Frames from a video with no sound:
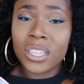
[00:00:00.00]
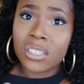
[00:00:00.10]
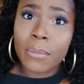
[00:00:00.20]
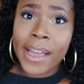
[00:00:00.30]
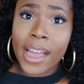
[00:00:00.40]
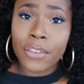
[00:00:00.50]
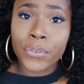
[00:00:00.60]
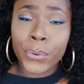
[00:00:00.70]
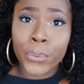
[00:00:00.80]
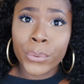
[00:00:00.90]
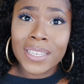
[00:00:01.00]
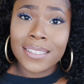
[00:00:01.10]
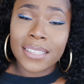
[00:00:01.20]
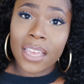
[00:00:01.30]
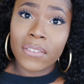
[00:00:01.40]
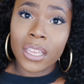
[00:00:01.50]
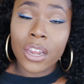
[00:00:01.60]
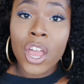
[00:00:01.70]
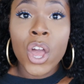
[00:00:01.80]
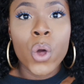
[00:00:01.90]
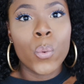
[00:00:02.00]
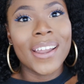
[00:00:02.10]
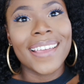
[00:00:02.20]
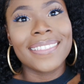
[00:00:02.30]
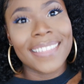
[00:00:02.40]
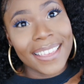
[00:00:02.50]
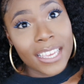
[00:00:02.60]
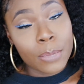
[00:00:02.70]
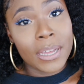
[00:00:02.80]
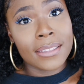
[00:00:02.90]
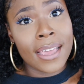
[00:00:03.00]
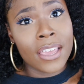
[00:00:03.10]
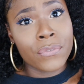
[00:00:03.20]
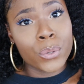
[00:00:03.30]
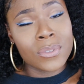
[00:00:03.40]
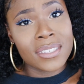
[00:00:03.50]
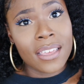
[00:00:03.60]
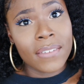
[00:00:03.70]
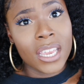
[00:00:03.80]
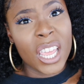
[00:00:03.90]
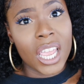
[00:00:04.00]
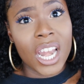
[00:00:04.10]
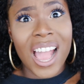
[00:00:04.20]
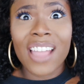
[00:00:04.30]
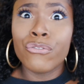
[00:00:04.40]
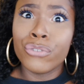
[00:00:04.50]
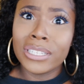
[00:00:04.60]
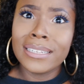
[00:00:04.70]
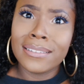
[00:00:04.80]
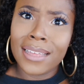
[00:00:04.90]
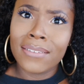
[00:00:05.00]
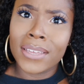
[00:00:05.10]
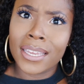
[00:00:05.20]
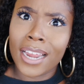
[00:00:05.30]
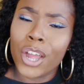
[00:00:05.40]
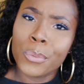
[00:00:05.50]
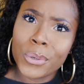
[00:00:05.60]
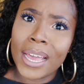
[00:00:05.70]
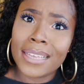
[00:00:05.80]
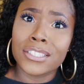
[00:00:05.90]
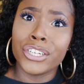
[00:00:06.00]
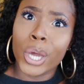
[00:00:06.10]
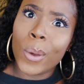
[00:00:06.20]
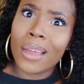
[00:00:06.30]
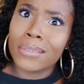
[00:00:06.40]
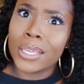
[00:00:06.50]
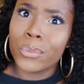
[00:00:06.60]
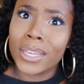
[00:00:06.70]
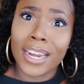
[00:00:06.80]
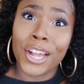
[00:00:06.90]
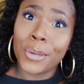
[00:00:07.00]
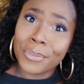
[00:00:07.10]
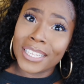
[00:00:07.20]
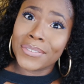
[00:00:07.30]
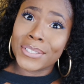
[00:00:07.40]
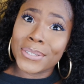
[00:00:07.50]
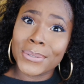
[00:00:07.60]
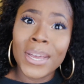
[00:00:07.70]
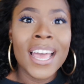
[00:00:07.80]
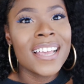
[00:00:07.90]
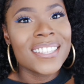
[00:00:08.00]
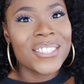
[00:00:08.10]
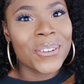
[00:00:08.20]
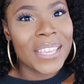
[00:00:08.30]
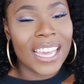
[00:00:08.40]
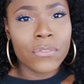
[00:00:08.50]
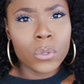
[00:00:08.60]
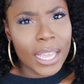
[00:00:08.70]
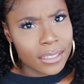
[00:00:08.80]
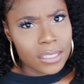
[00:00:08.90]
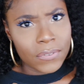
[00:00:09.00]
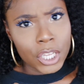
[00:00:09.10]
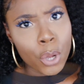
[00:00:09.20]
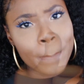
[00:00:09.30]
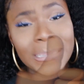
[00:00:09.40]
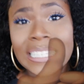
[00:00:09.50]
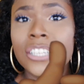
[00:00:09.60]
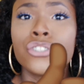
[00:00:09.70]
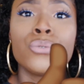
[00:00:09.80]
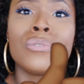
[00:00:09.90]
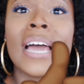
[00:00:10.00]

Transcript: what's on my iPhone 7, what I think about the iPhone 7, and I really love it, and I hope you guys go out and get one, and I hope you love it too. So yeah, if you like this video, please do